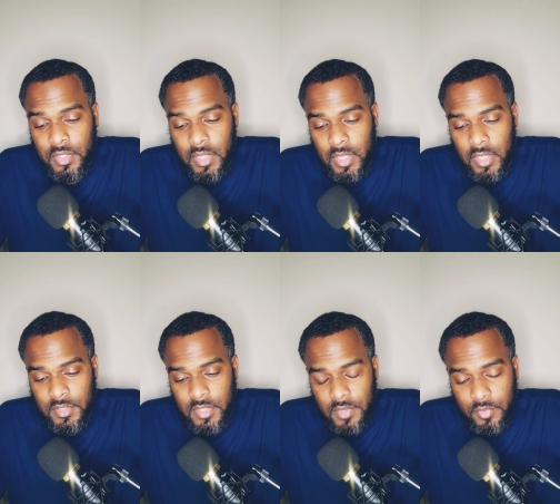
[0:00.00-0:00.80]
is
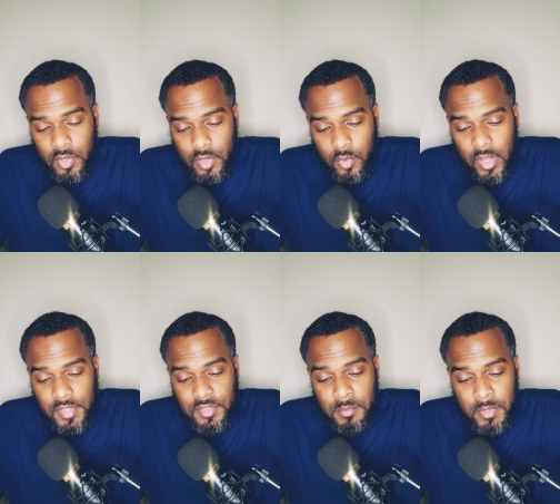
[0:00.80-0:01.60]
therefore Christ
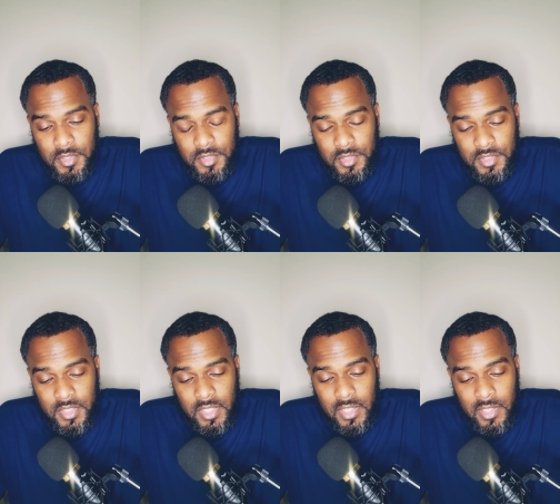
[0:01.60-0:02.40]
the minister of
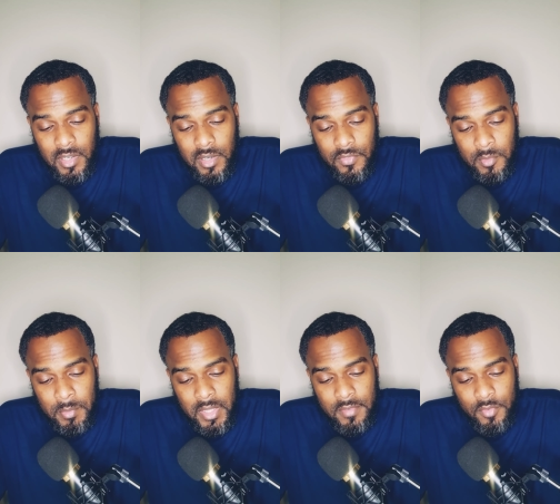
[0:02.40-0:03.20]
sin. God
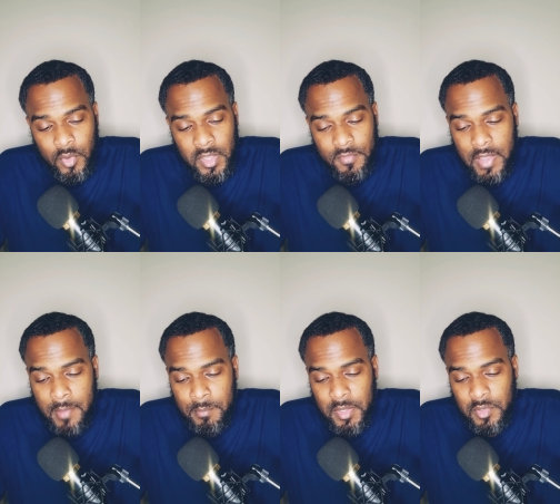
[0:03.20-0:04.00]
forbid, for if I
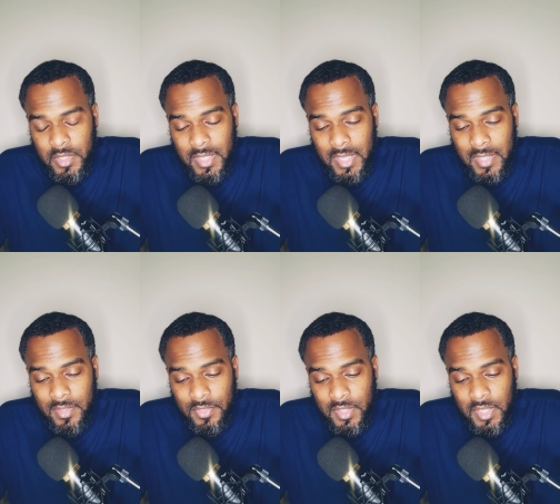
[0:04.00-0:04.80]
build again the
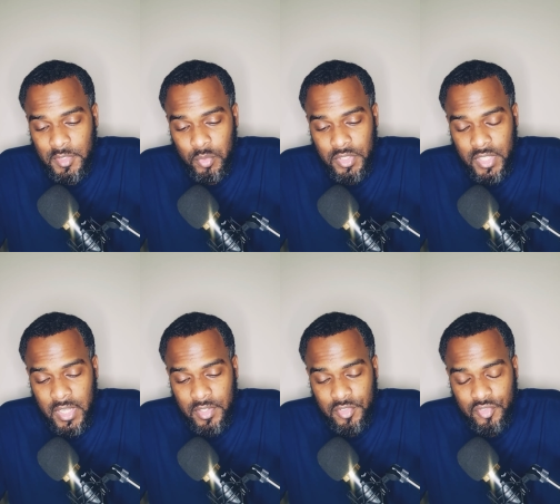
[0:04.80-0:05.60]
things which I
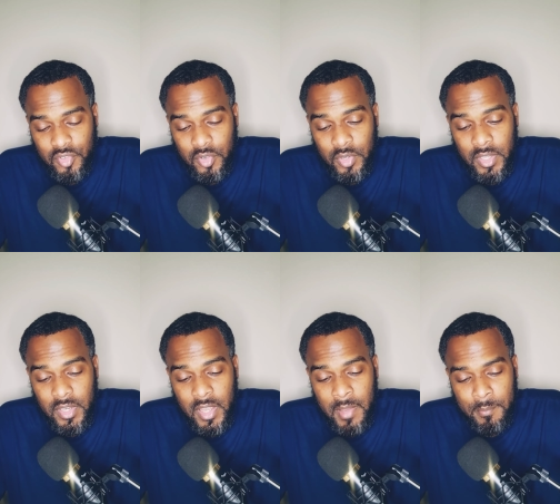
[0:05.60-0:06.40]
destroyed,
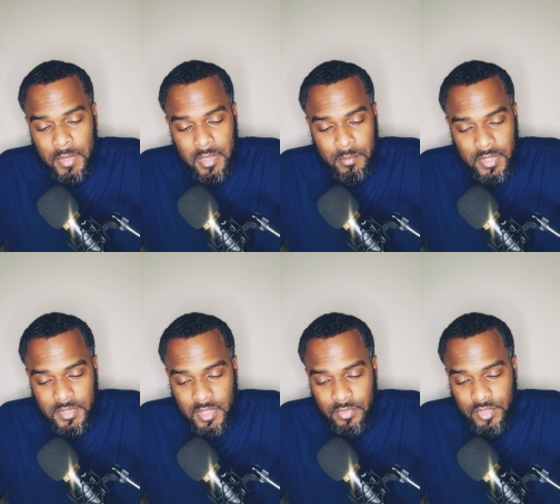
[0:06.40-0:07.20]
I make
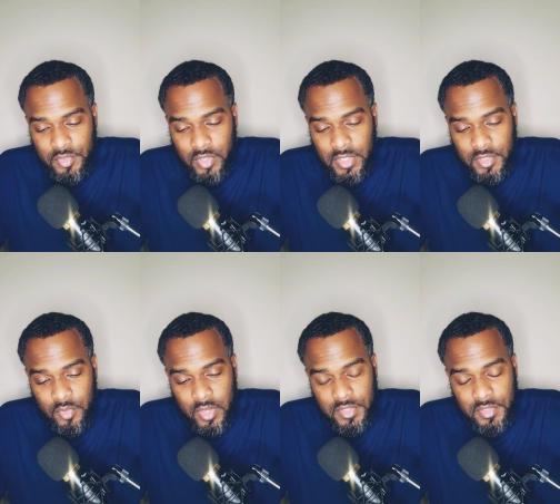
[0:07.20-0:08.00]
myself a
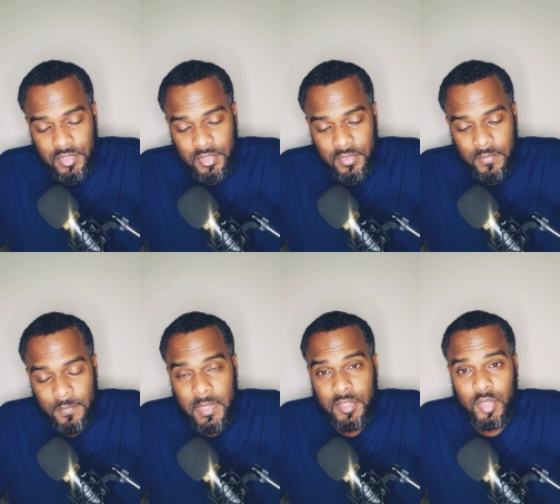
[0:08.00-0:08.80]
transgressor.
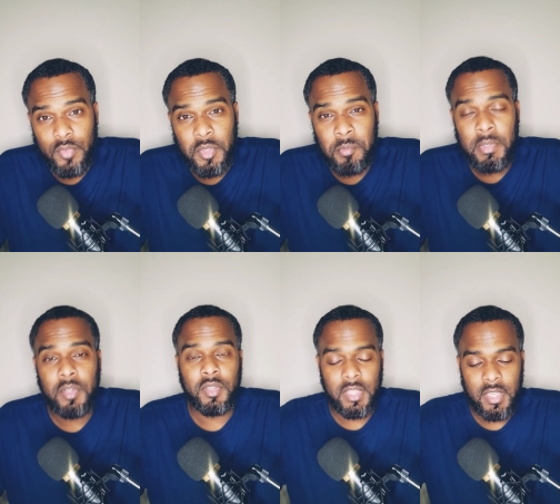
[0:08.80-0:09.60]
So if you
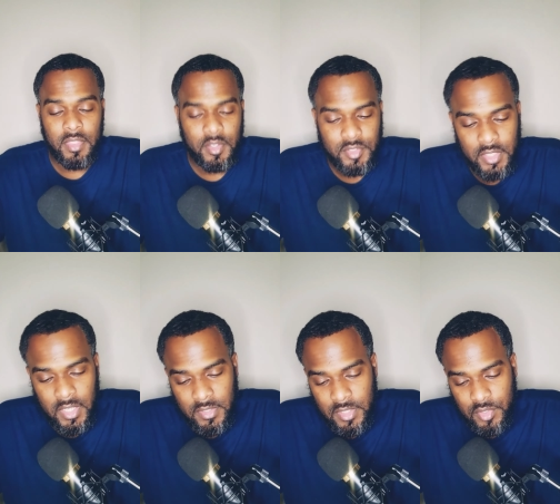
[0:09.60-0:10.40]
build again those
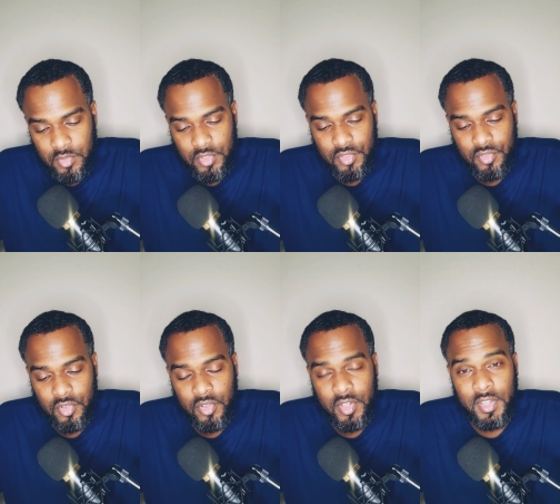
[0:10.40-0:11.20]
things that you
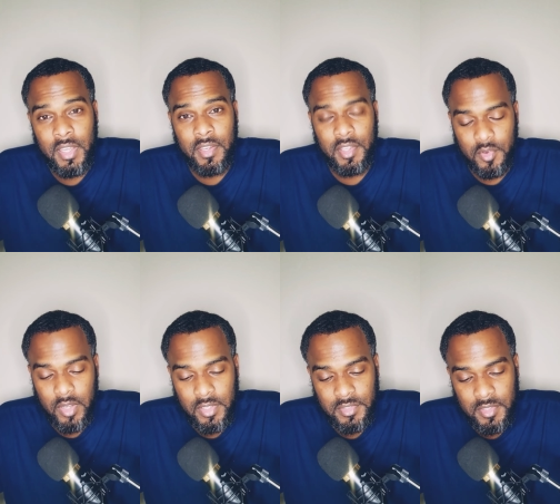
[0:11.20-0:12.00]
destroyed, now that
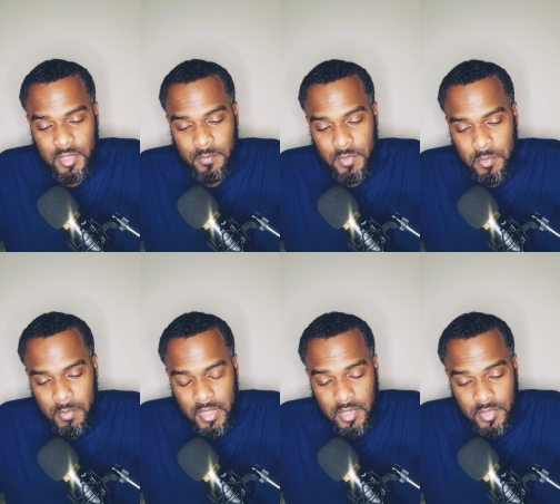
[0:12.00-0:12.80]
Christ come, you
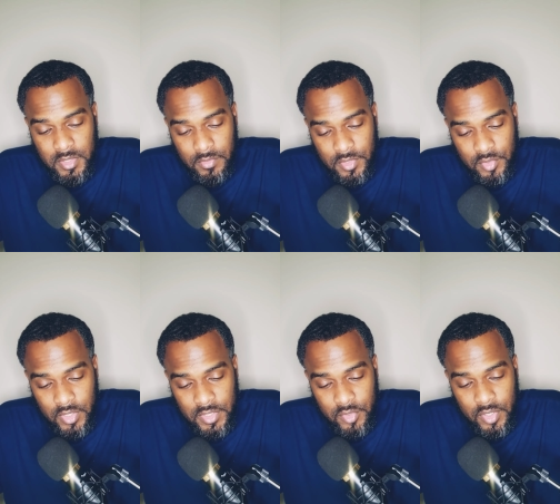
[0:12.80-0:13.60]
make yourself a
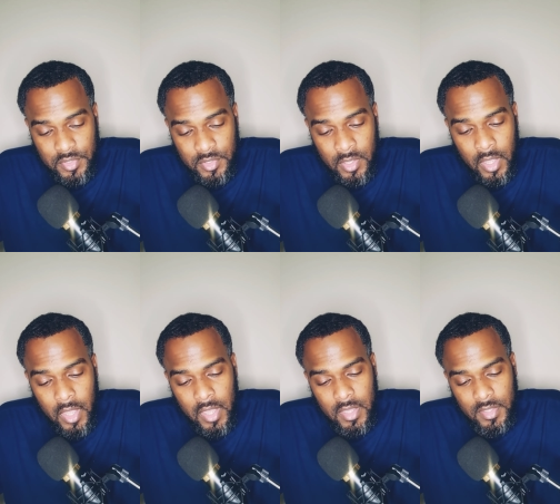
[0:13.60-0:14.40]
transgressor.
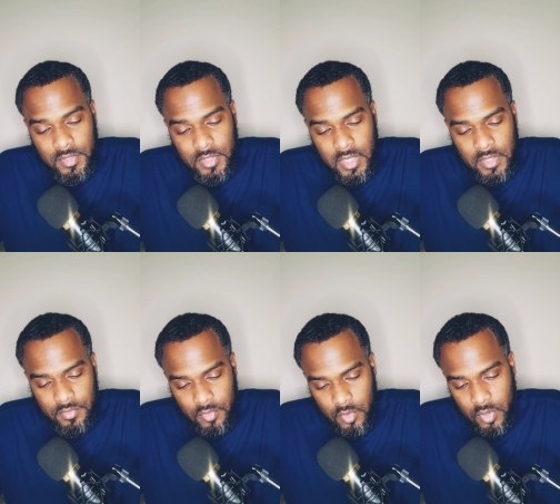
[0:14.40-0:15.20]
It says,
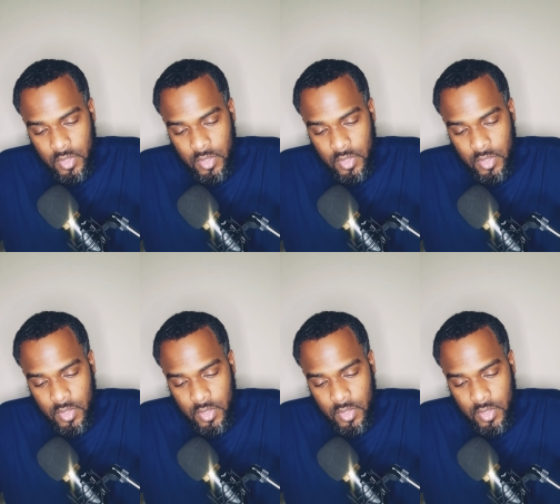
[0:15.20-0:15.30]
For